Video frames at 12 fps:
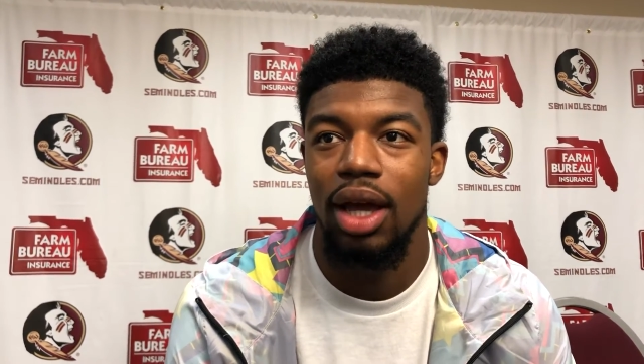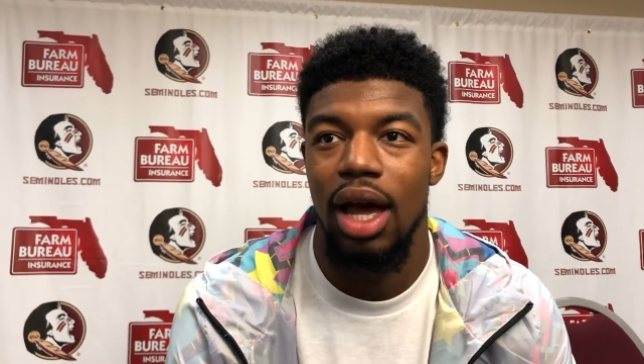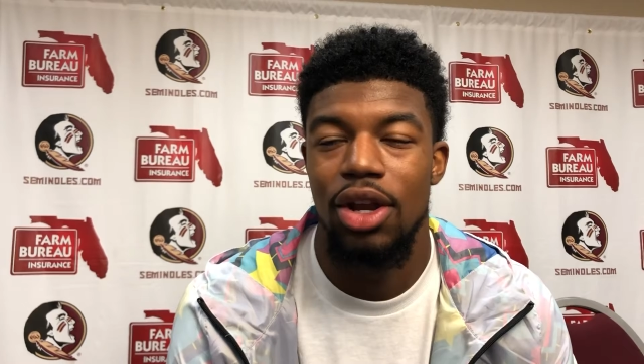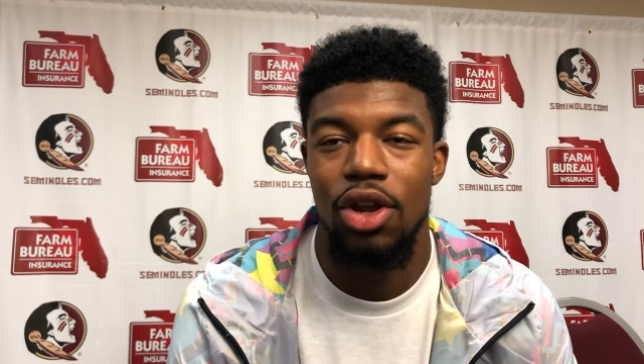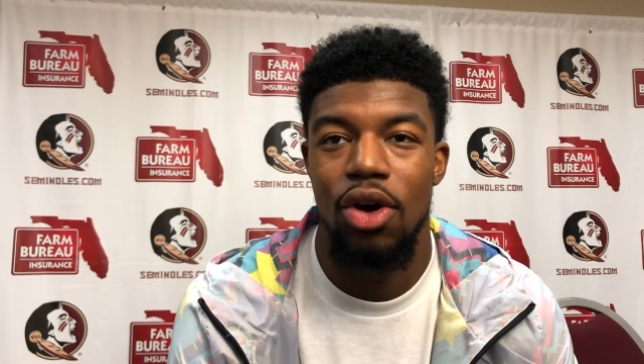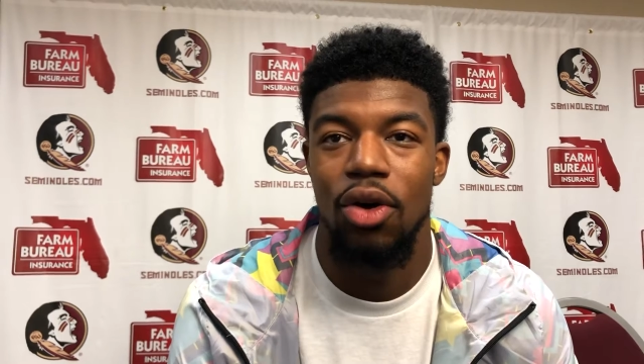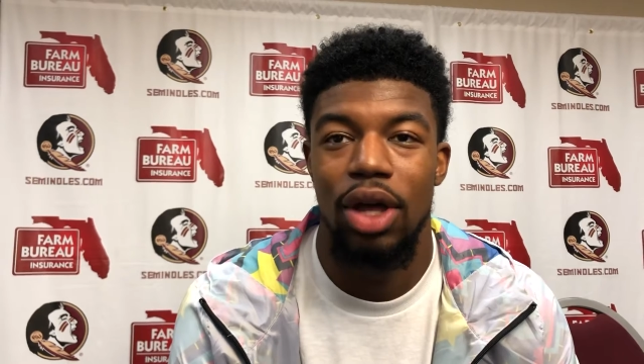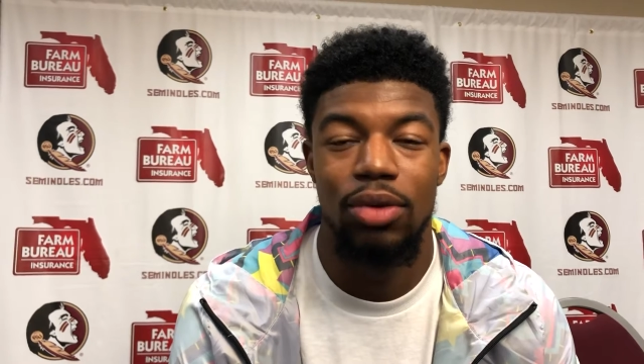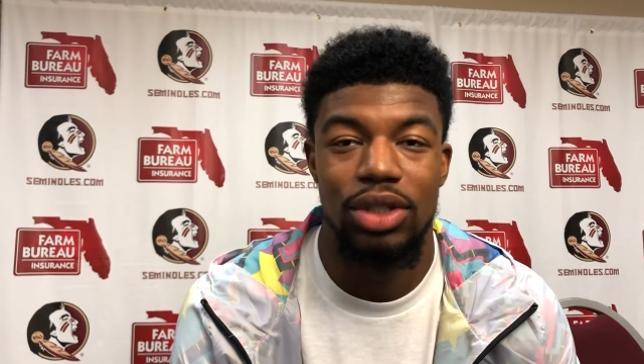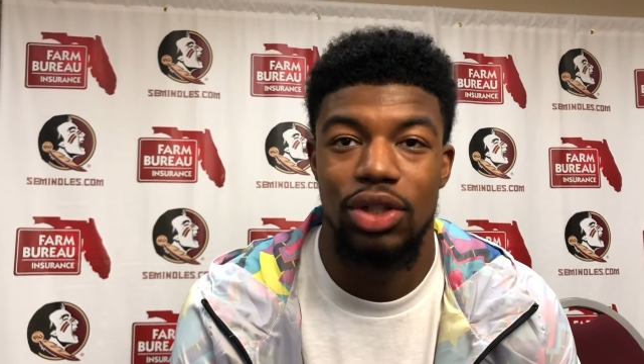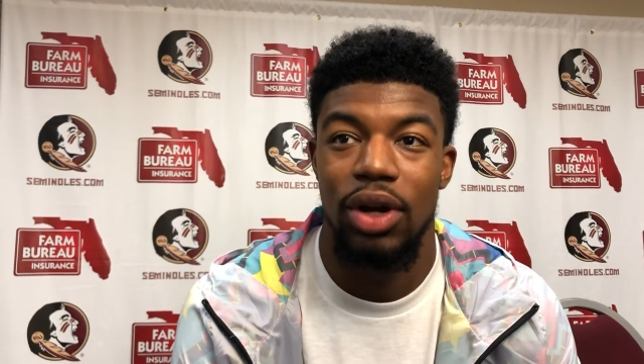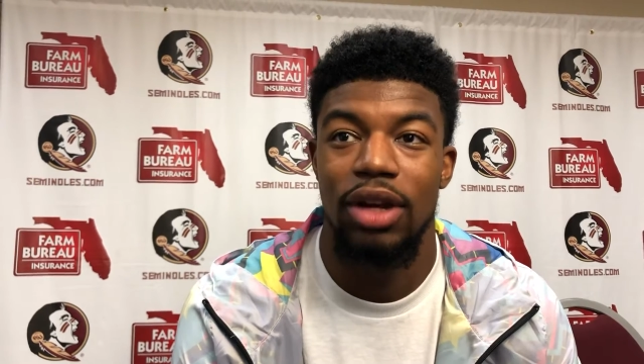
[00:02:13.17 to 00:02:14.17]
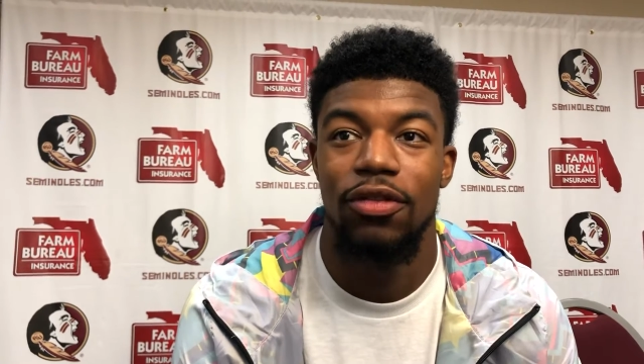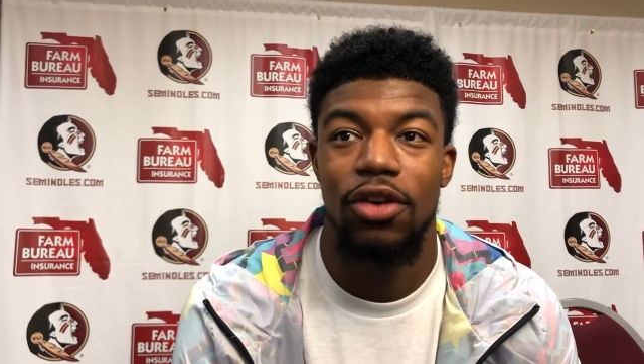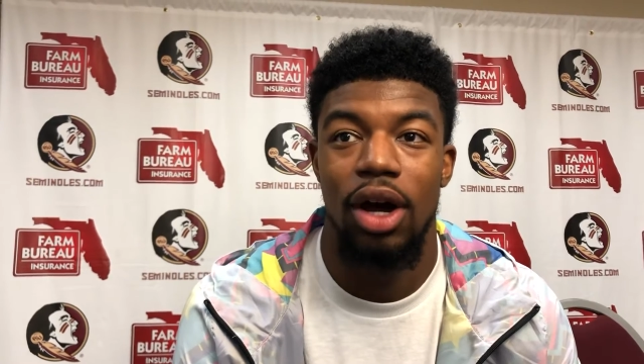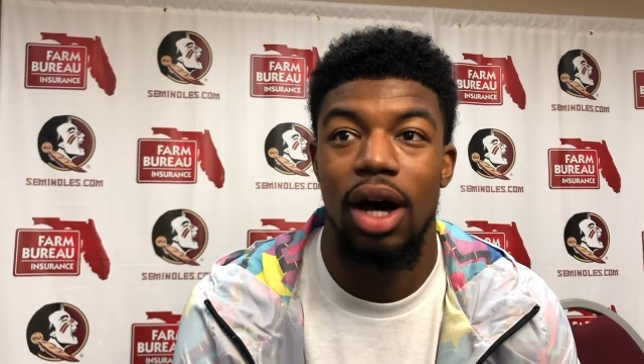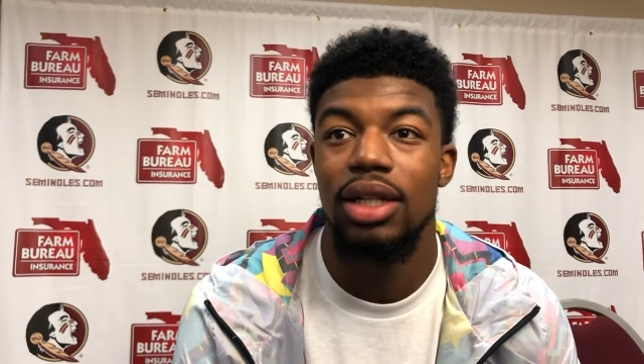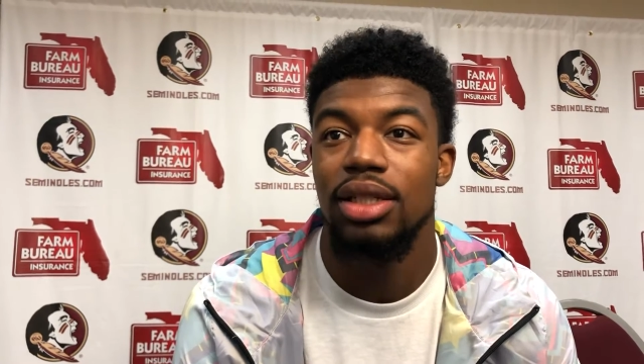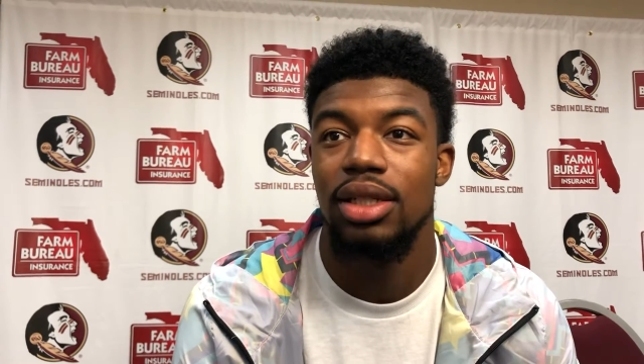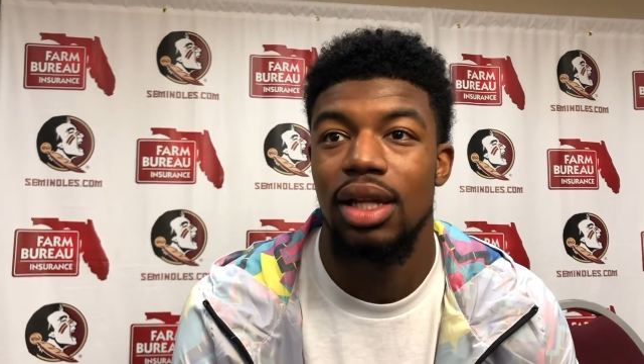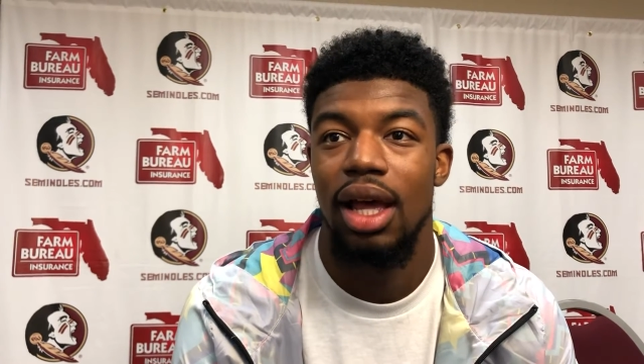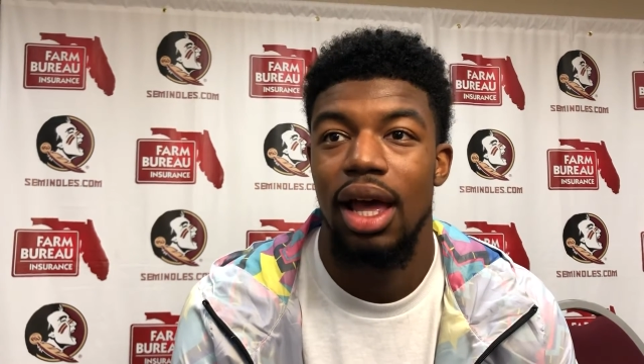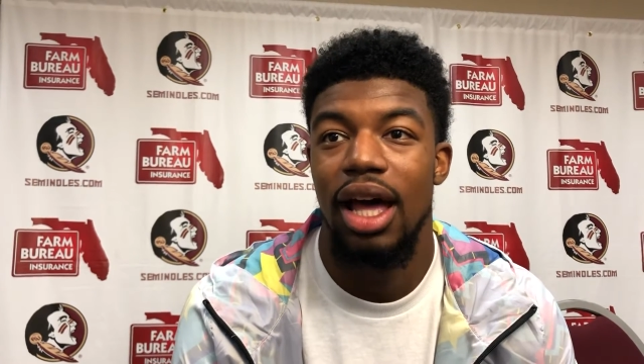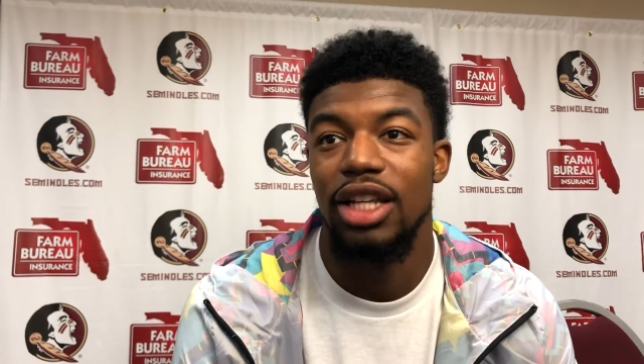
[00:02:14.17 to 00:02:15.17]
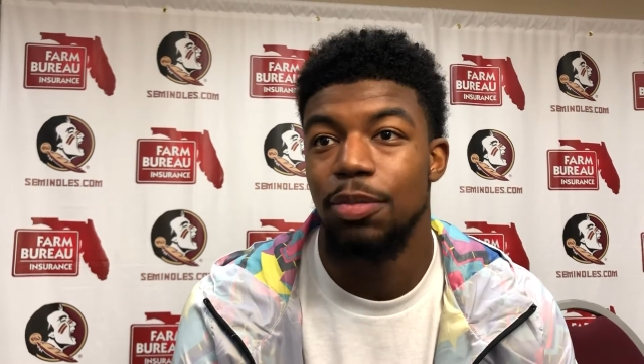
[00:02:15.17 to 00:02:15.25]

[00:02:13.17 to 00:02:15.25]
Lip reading: I know it was great for us as